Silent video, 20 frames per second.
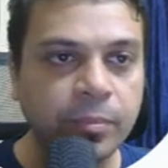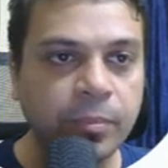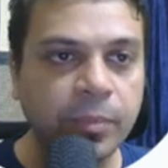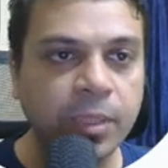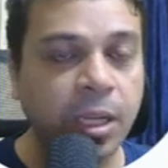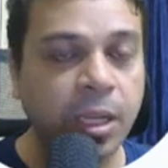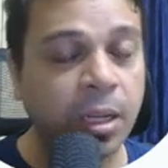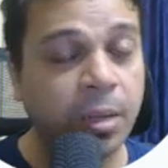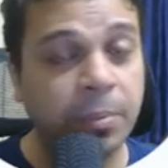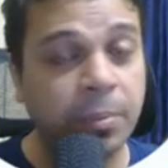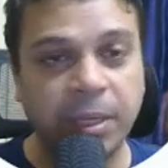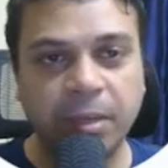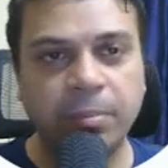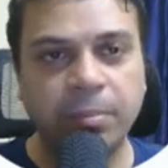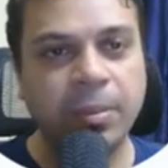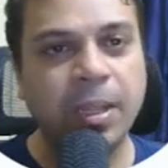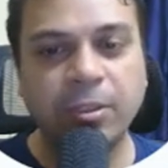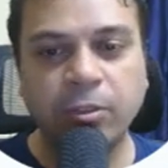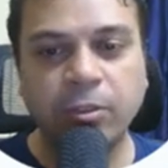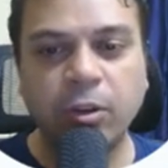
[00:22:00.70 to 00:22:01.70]
I
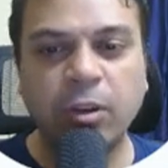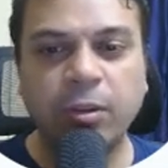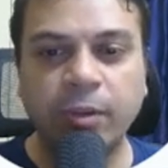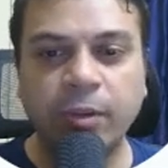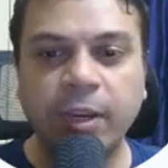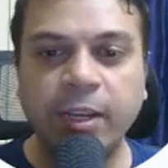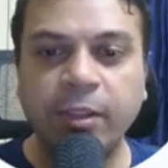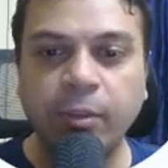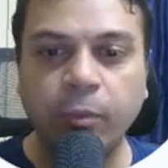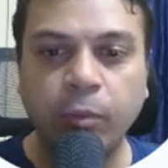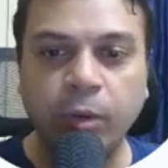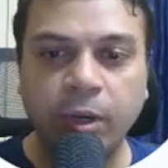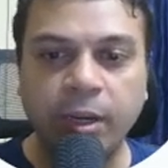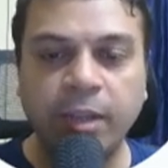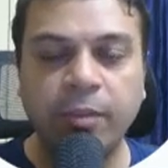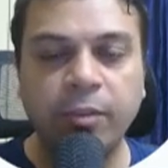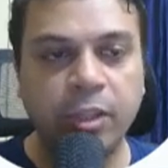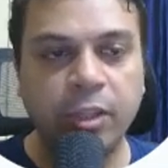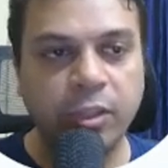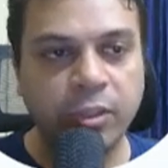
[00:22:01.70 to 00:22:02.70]
mean, that's not really the
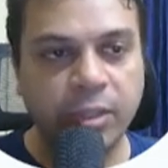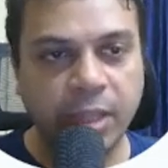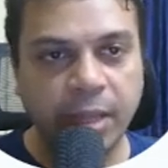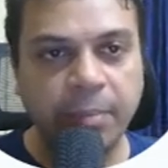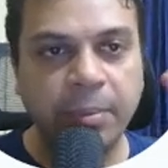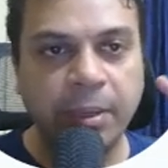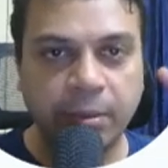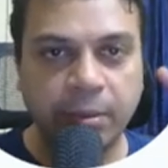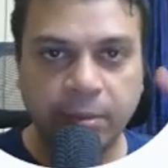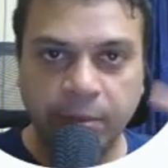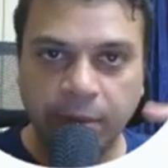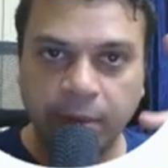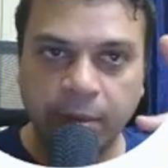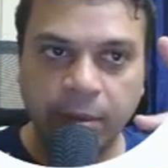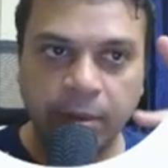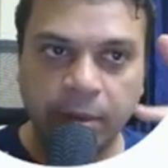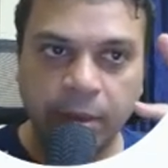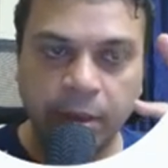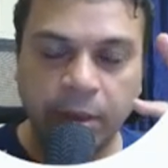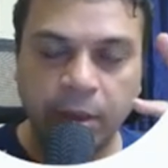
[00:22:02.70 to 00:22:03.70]
word I will use there, but
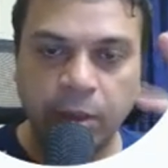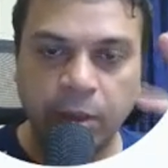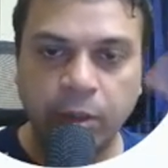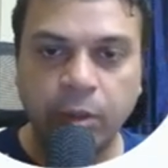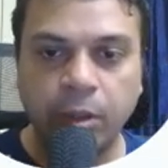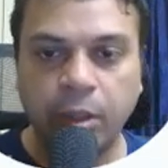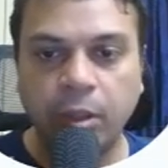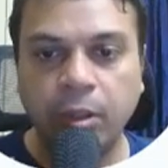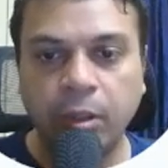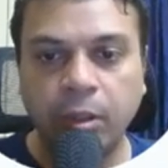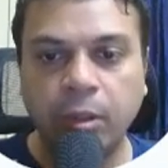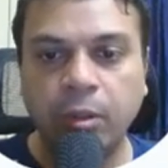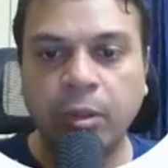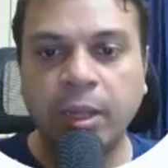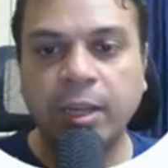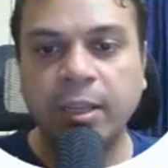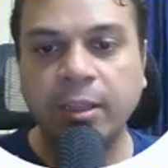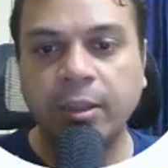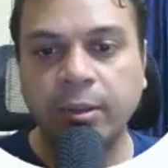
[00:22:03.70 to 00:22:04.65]
you get the